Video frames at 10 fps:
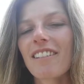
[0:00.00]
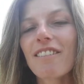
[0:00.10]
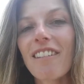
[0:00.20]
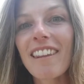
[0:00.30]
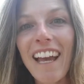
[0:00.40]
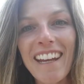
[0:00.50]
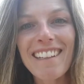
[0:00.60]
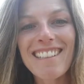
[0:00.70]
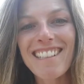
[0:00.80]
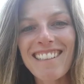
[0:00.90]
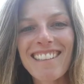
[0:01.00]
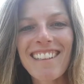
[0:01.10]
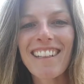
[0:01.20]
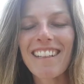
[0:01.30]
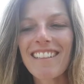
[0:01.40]
your light
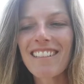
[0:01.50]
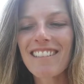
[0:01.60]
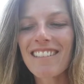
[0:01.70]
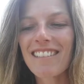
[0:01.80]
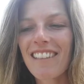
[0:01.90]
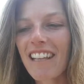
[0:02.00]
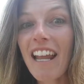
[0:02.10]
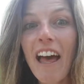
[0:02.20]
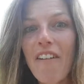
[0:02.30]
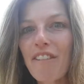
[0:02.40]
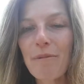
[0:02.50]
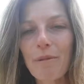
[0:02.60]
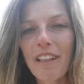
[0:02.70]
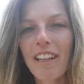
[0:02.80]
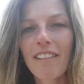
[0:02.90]
is
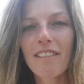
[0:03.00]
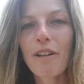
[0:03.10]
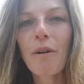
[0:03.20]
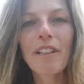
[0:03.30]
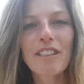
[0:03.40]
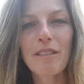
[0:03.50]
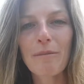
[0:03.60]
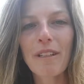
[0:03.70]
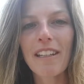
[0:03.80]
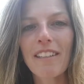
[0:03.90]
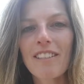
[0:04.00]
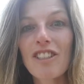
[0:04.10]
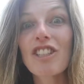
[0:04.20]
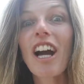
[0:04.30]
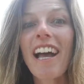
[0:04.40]
inevitably going to be
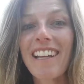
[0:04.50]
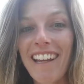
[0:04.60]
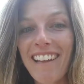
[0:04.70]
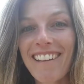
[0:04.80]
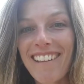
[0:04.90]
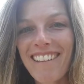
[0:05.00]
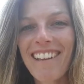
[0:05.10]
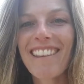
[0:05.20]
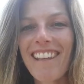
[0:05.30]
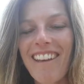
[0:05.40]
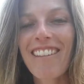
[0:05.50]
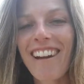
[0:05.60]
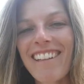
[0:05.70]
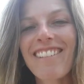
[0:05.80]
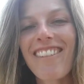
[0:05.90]
shining at the other
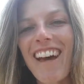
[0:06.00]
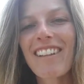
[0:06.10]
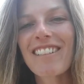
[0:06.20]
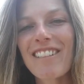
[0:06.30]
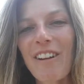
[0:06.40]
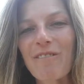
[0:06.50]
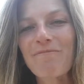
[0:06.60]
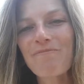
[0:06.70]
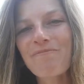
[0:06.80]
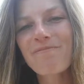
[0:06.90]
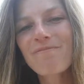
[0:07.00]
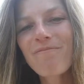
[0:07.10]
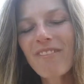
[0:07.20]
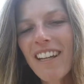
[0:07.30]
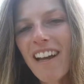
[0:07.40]
end of that. So
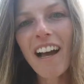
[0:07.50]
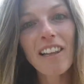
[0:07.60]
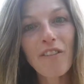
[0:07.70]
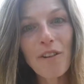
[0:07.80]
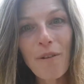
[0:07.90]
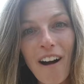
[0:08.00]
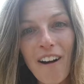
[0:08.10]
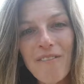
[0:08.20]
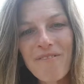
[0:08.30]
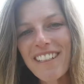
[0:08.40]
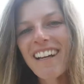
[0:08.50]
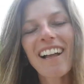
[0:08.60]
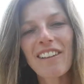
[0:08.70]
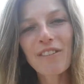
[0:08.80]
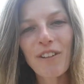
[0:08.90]
I love all.
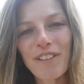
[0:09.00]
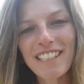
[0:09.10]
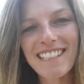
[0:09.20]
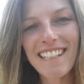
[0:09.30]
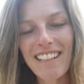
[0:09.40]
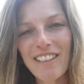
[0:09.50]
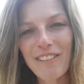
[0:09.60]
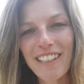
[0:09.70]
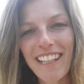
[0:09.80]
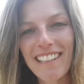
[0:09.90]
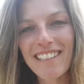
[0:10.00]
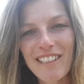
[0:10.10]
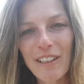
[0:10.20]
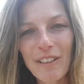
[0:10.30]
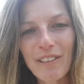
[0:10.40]
I look forward to seeing you again
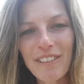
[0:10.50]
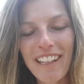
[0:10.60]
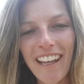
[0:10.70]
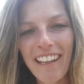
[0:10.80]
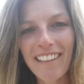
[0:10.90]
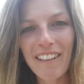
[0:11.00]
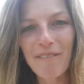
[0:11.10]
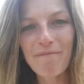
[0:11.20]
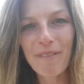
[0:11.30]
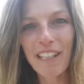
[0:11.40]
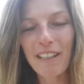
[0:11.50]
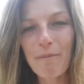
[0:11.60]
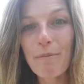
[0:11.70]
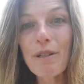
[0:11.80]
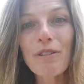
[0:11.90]
soon, and make it
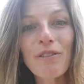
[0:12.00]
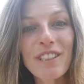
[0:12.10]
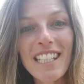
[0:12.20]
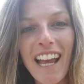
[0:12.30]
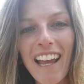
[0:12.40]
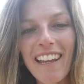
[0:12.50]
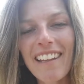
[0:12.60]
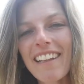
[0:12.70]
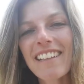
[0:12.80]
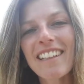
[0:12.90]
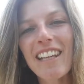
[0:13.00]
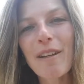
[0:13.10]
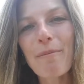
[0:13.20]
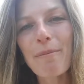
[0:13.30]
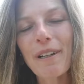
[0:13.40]
a beautiful day.
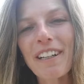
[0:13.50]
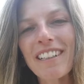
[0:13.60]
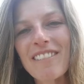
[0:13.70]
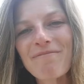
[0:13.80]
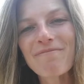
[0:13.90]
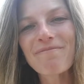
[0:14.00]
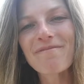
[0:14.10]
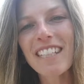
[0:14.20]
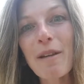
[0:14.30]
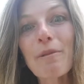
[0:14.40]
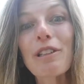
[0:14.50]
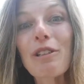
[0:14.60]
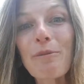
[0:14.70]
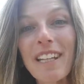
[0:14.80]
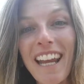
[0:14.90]
Keep
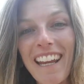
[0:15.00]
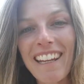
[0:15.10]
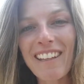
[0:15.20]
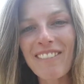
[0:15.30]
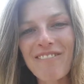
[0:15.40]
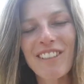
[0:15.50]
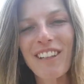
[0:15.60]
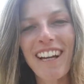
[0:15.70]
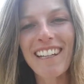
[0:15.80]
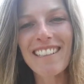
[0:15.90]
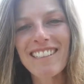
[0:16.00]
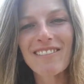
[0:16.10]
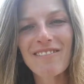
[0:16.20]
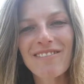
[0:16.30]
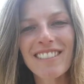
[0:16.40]
illuminating, you guys.
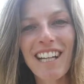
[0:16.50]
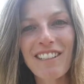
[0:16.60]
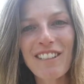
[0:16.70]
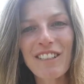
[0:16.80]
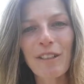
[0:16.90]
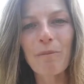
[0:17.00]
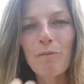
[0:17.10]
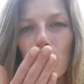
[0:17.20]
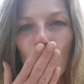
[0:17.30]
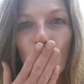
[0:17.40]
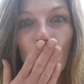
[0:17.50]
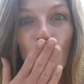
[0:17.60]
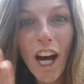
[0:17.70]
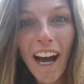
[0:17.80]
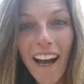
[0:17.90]
We'll talk to you soon.
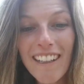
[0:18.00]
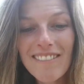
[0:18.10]
Mwah.